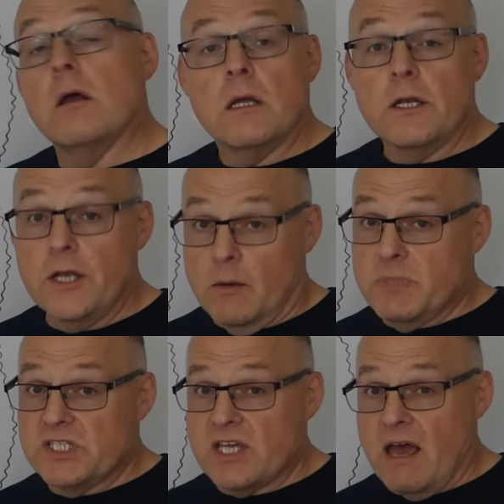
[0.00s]
Number
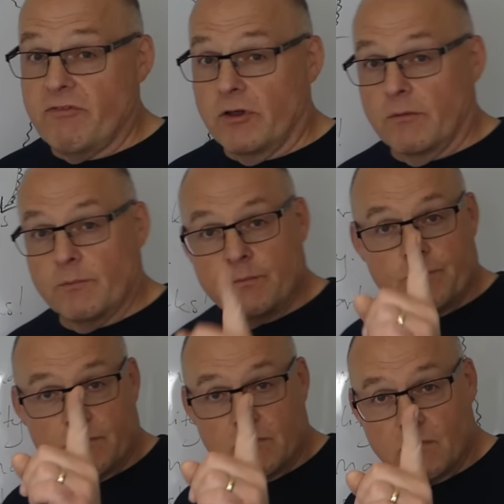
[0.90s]
seven,
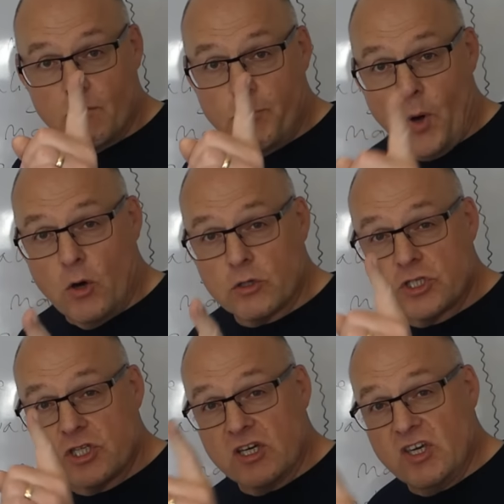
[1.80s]

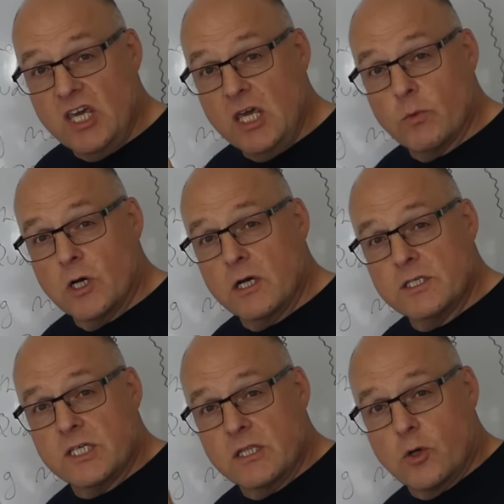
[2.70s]
box the
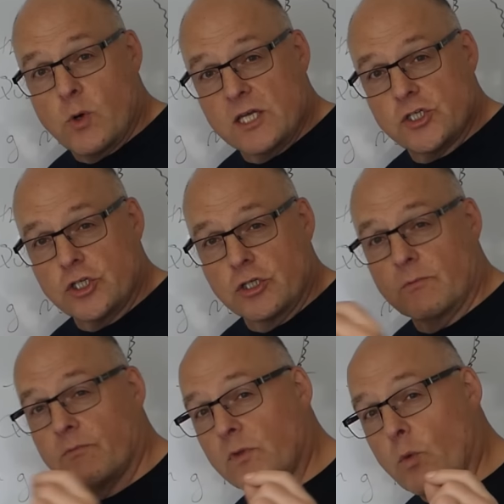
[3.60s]
keywords in the
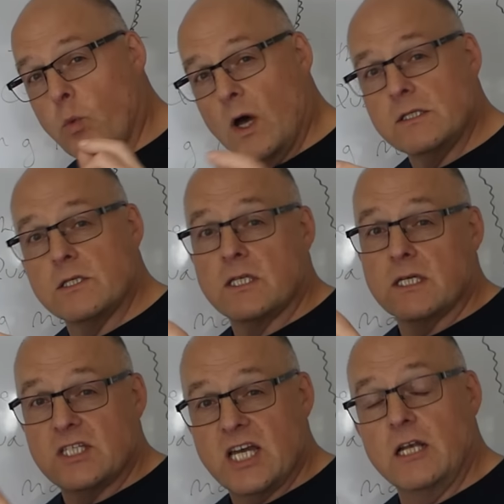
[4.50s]
question, the ones that
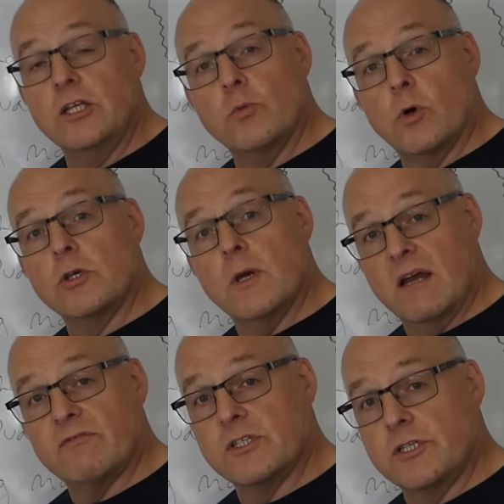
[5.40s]
tell you what you
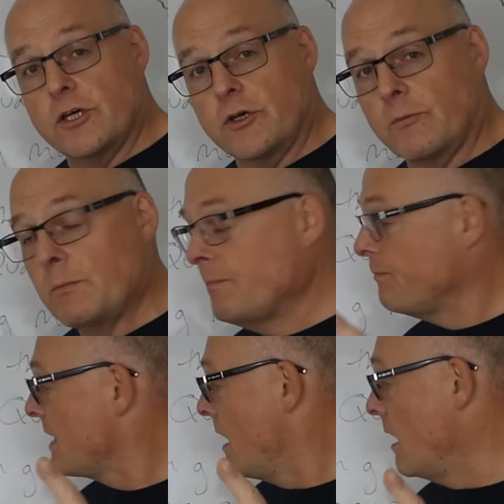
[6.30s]
have to do.
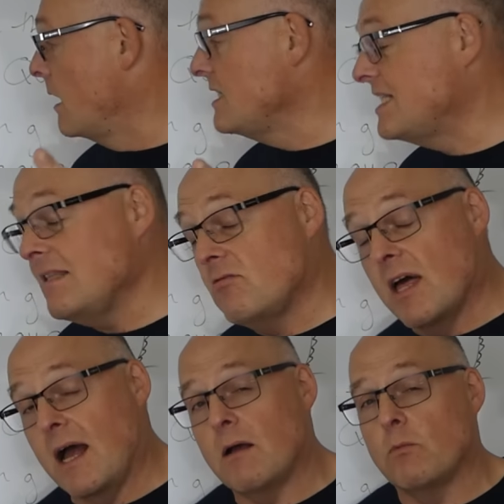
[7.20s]
I did
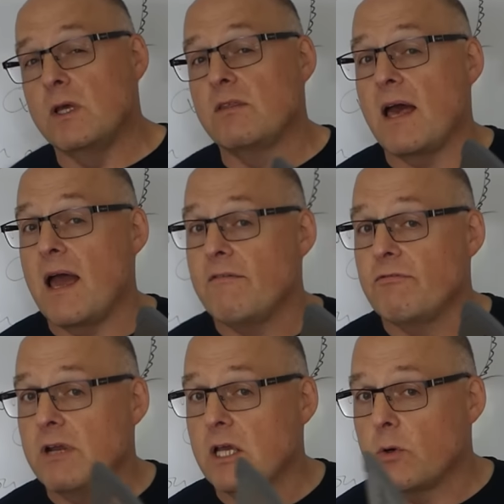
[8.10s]
that with
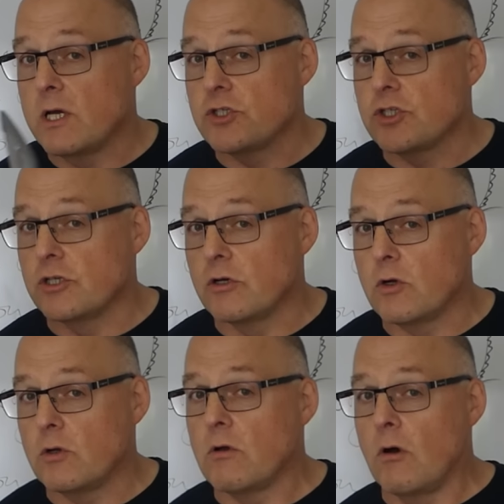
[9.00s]
every question
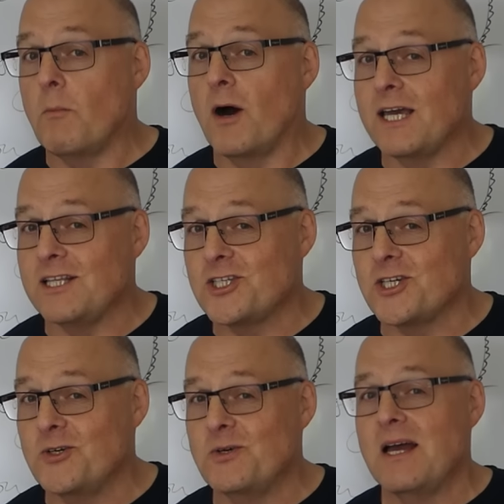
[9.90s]
on, on my
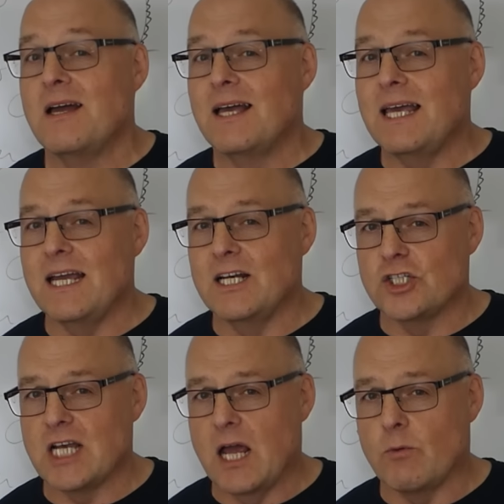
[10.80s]
two English
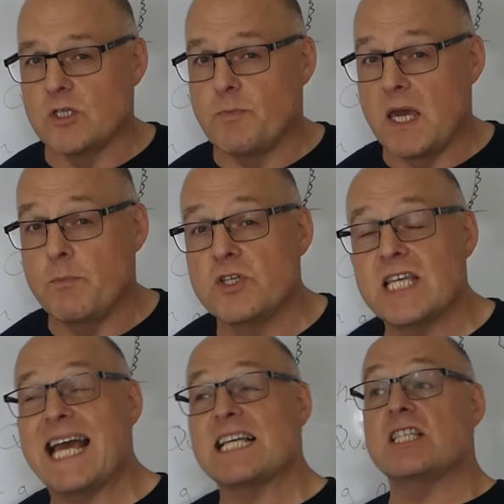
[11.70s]
language papers
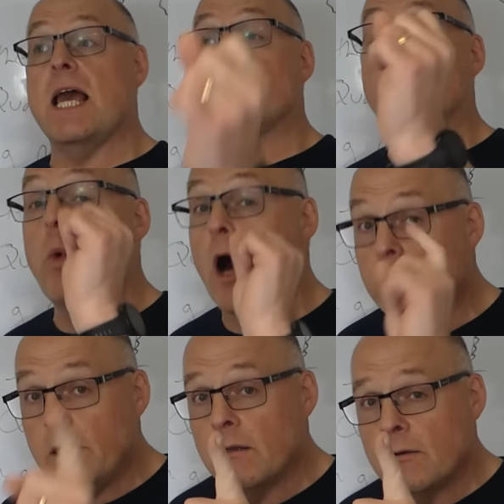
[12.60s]
except
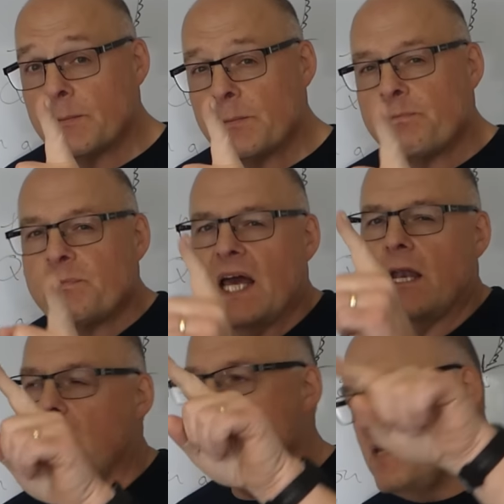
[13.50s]
one, and
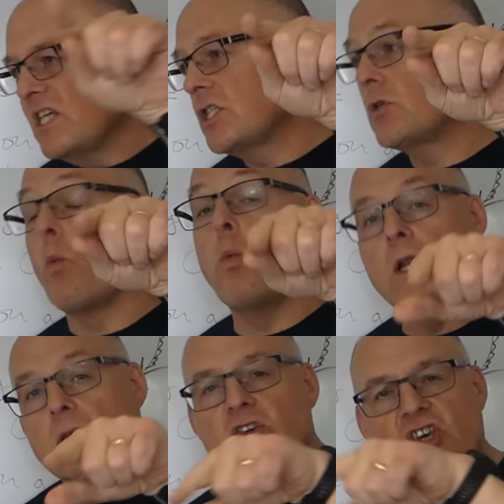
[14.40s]
I missed
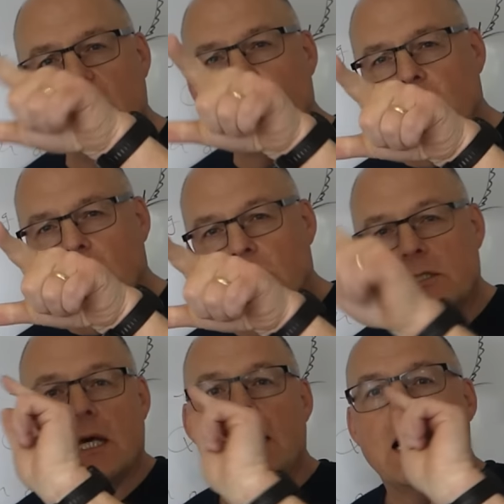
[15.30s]
one keyword,
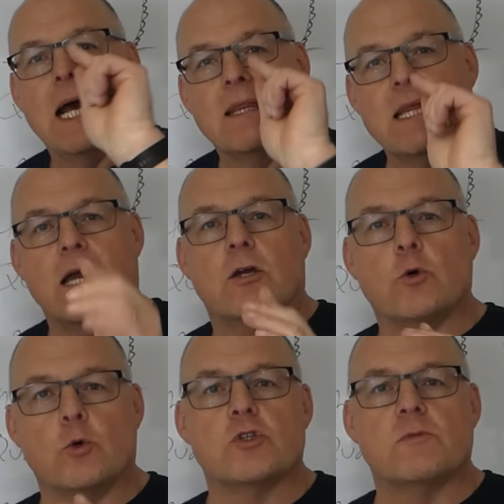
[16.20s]
and that
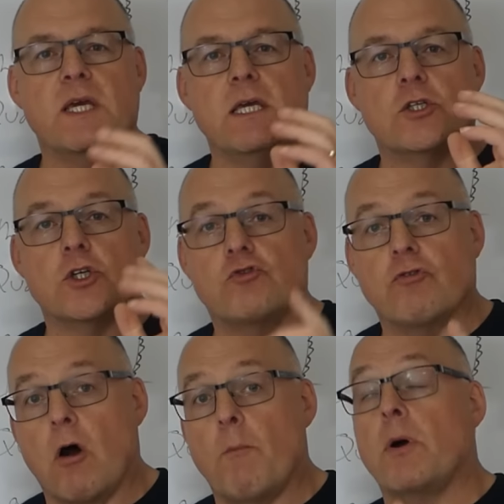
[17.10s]
caused me to
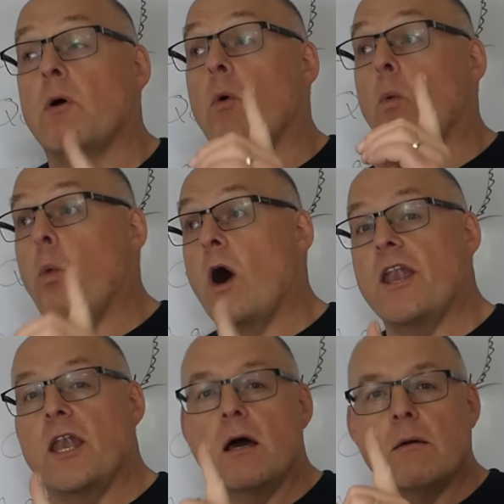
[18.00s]
drop
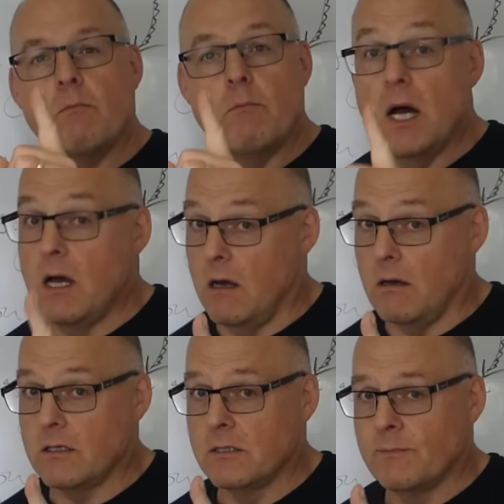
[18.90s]
one
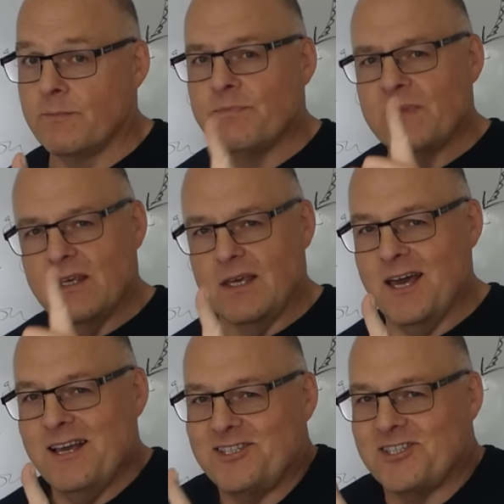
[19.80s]
mark. Yes,
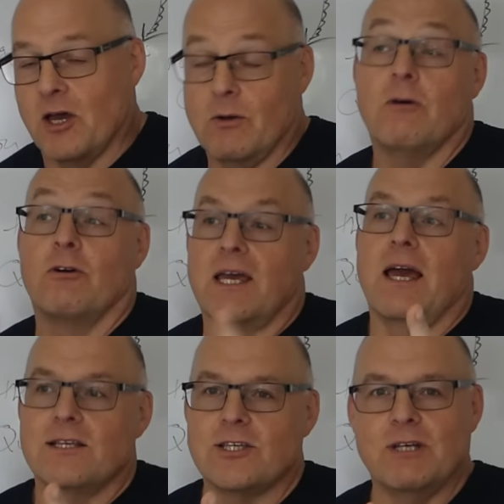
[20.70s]
yeah, so okay,
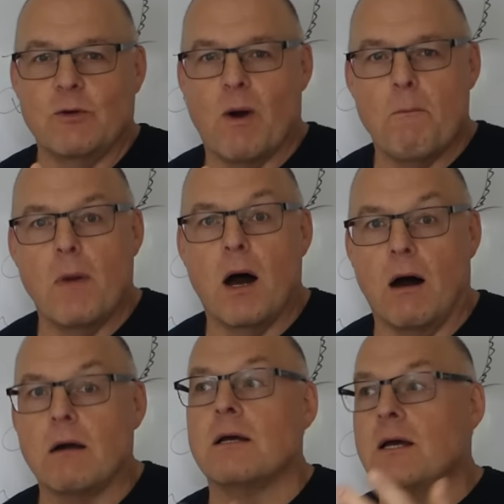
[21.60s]
it's only one
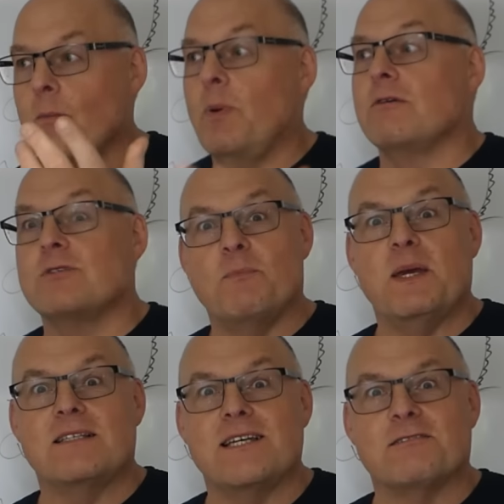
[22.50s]
mark, but it was a
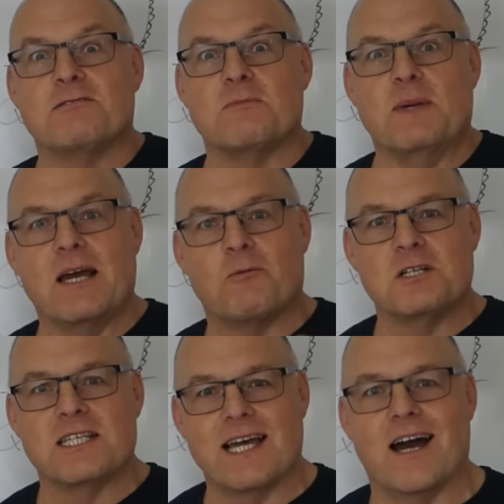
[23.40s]
big deal to me. I
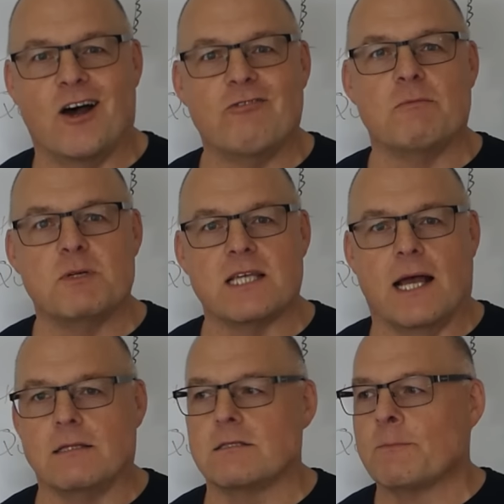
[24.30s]
wanted to get
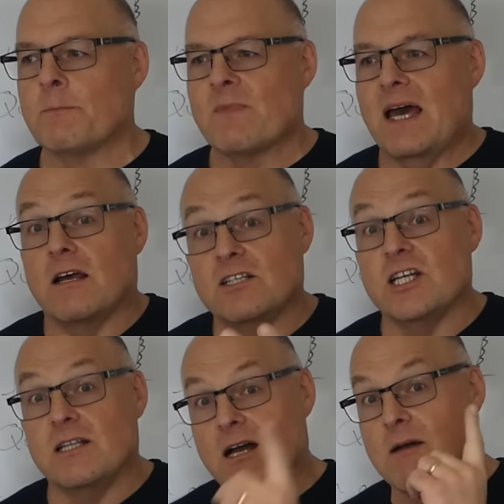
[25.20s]
100%, and I
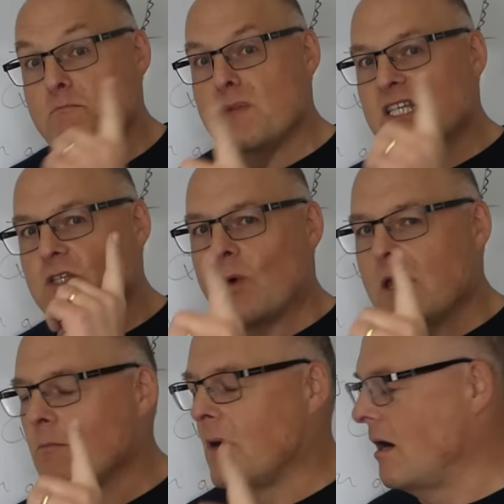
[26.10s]
didn't. I missed
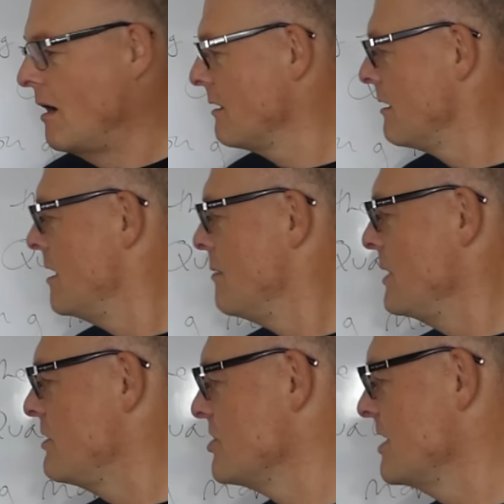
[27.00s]
one mark
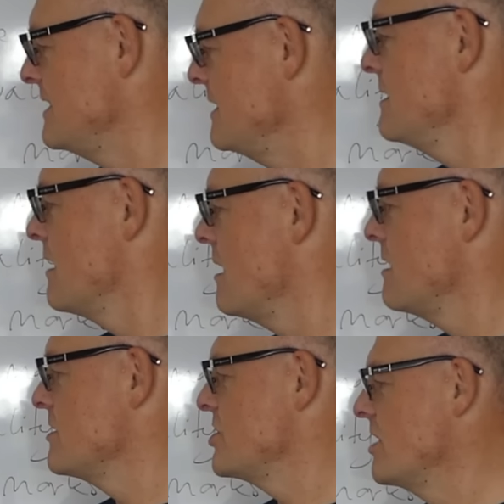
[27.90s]
because I didn't
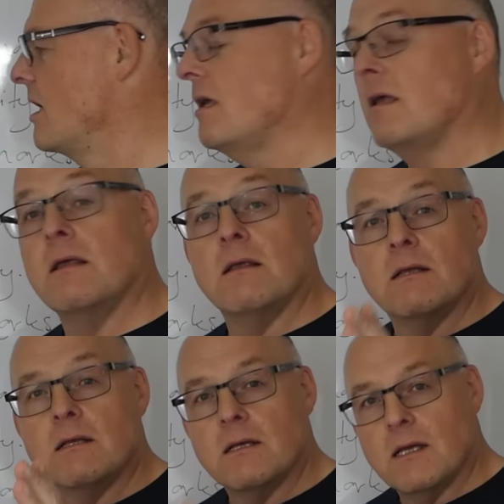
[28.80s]
answer
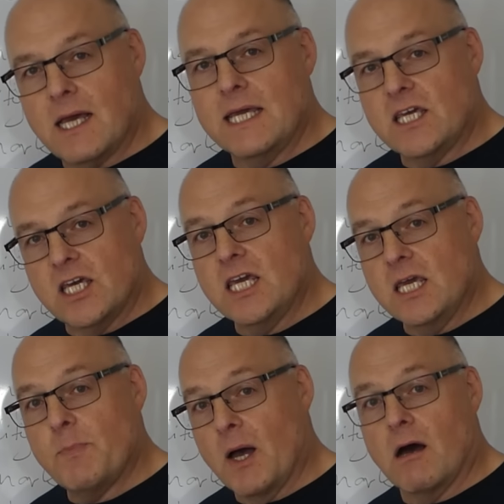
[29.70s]
a key
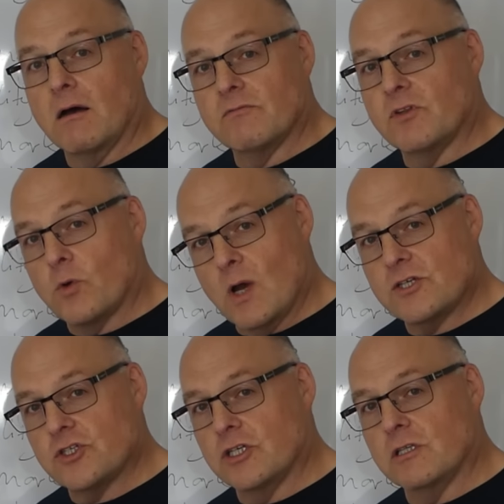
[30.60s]
part of the
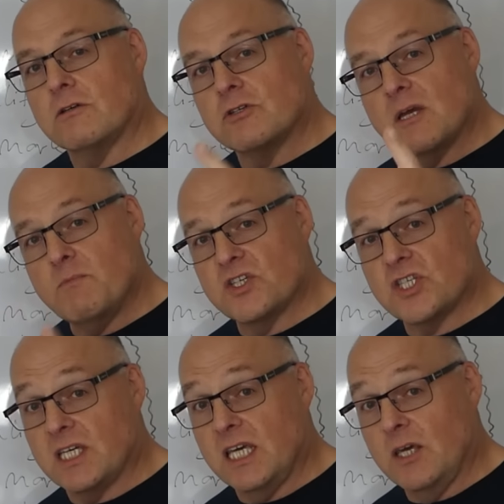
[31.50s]
question because I missed a
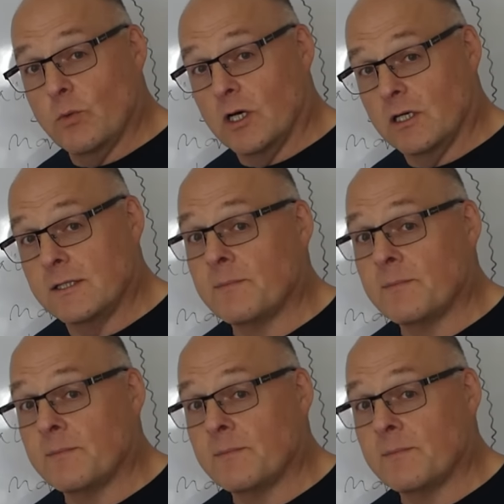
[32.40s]
keyword.